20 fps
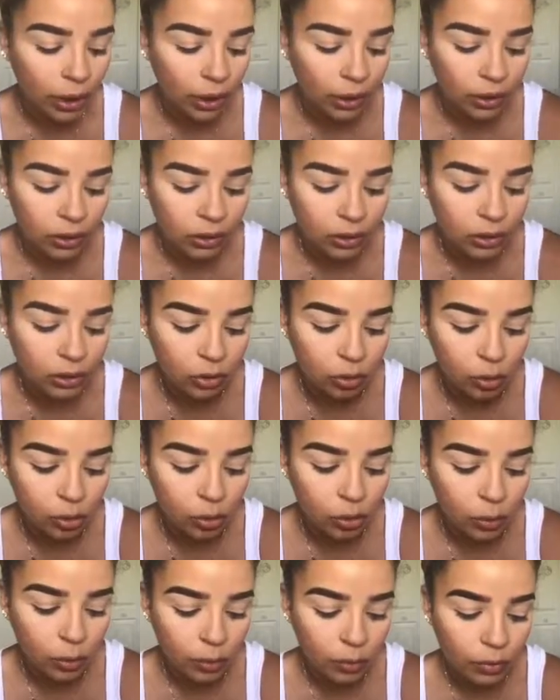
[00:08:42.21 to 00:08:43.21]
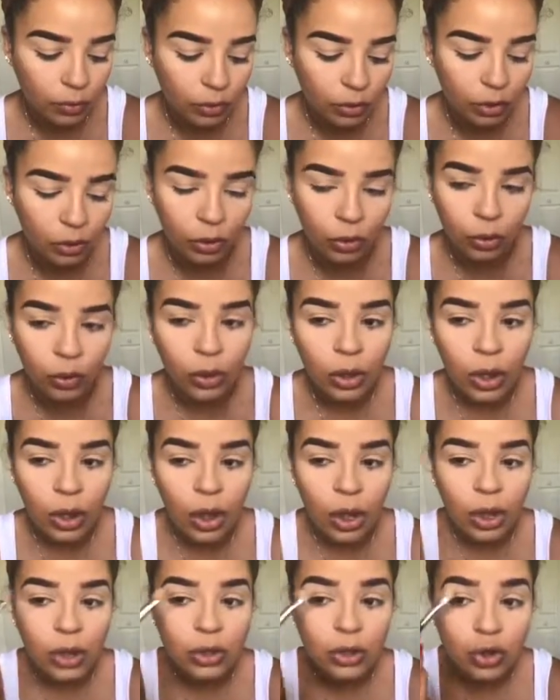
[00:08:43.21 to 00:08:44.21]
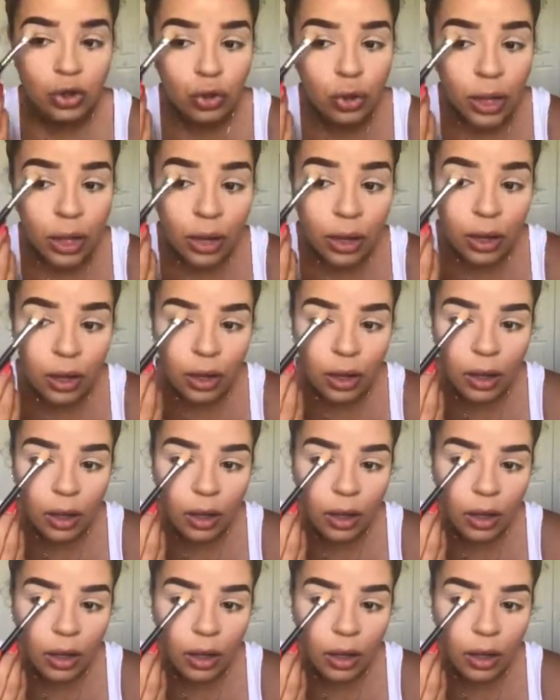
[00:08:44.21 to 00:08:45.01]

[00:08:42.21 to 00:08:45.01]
and it's, you know, straight.